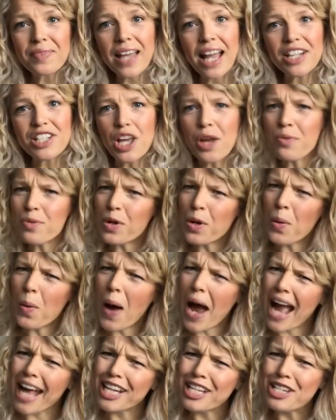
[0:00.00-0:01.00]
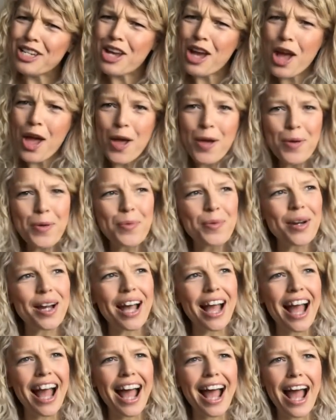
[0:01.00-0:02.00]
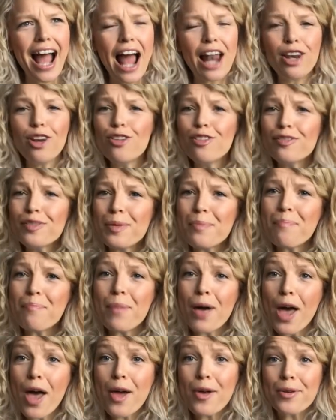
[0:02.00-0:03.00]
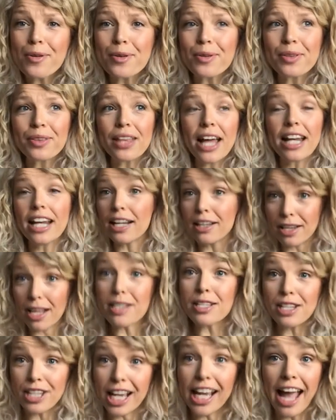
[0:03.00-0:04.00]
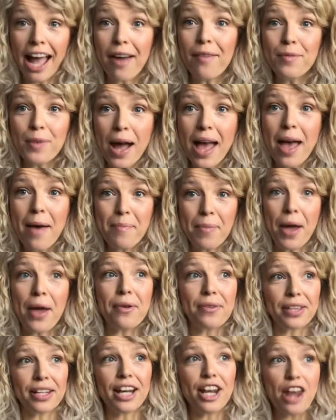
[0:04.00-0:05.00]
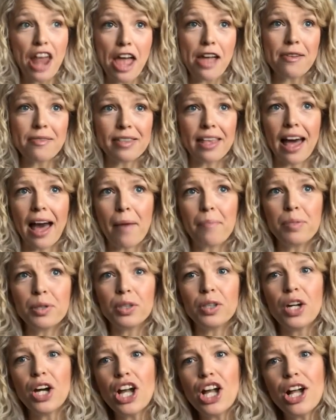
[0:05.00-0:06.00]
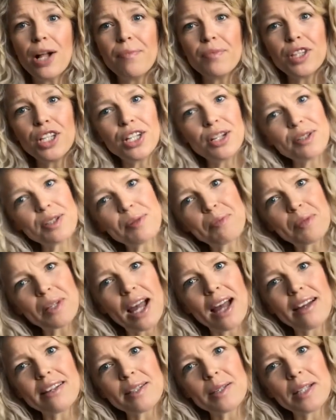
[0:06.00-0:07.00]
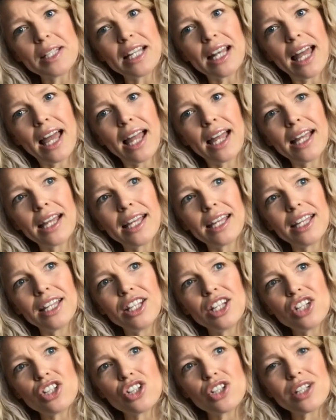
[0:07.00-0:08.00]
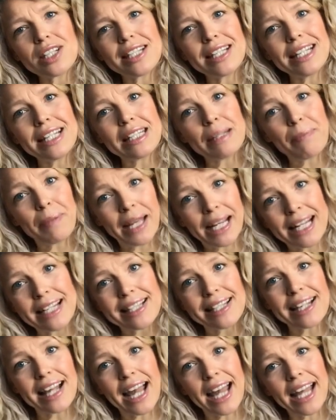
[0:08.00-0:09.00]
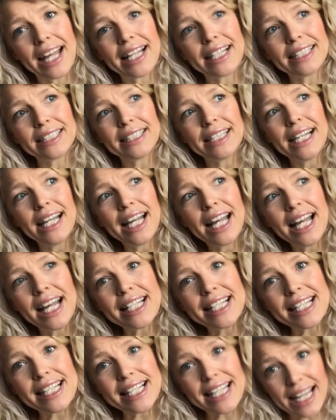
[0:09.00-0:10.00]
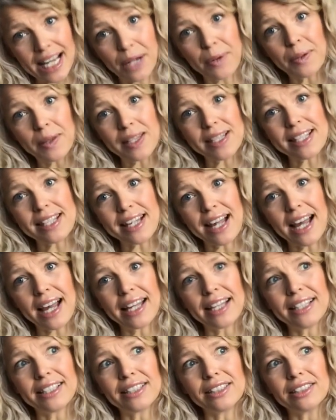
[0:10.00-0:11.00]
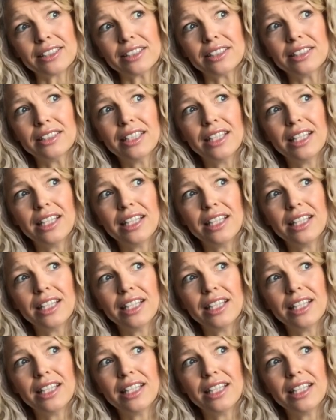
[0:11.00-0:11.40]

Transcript: I don't quite know. I love them both. And I said, you can wear both, and I know that. But, you know, sometimes when you're like, you just need to pick a style and stick with the style.